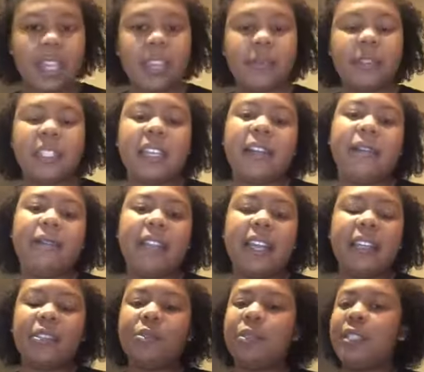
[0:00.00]
it was like a
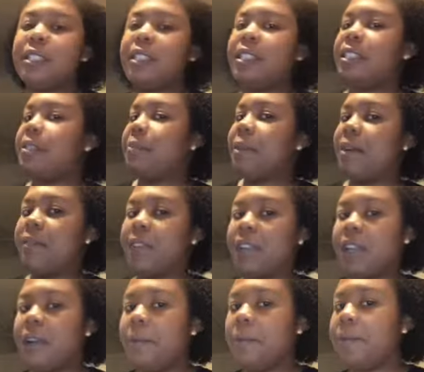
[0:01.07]
flat twist that's
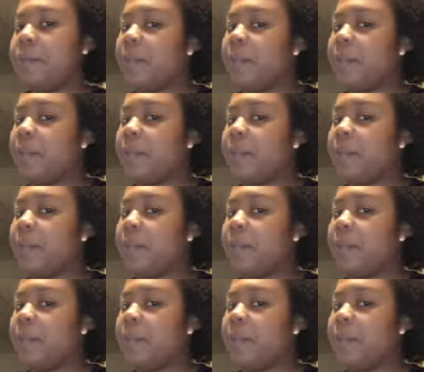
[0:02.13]
puffing up,